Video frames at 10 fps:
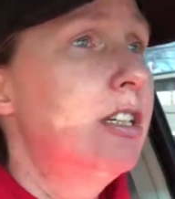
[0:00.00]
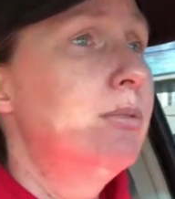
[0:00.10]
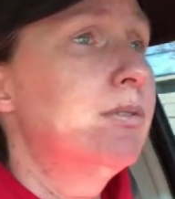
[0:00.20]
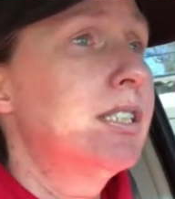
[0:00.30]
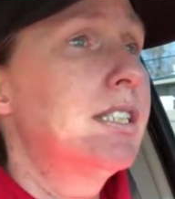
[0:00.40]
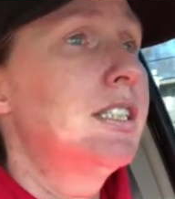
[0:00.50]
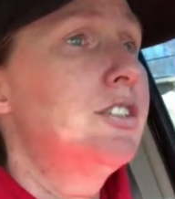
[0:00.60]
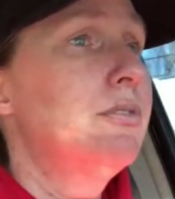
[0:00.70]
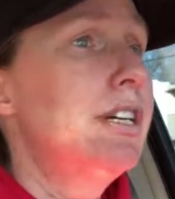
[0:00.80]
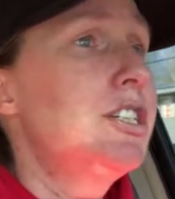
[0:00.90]
it was the
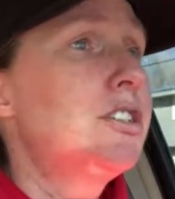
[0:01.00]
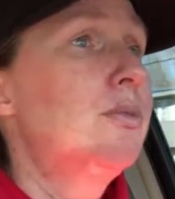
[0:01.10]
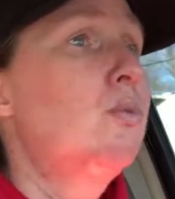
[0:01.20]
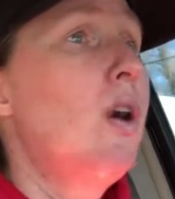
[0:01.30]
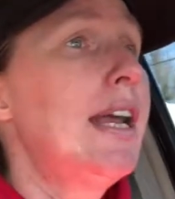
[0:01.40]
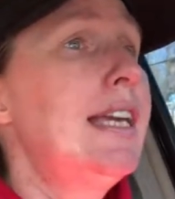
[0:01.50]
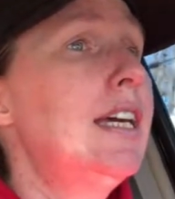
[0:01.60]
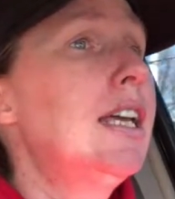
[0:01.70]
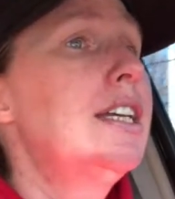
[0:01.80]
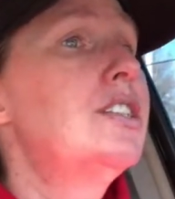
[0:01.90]
situation. And
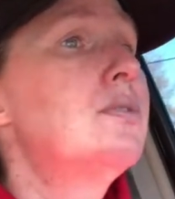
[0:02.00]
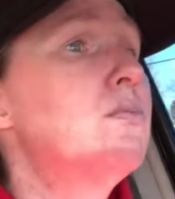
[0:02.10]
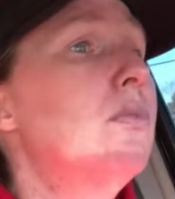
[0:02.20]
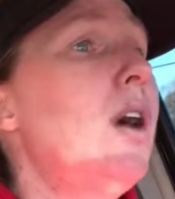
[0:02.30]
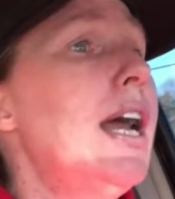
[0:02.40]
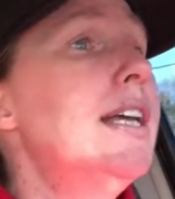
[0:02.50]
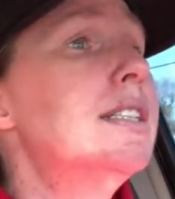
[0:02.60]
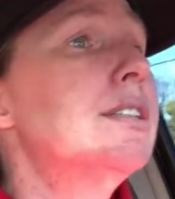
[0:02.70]
why is it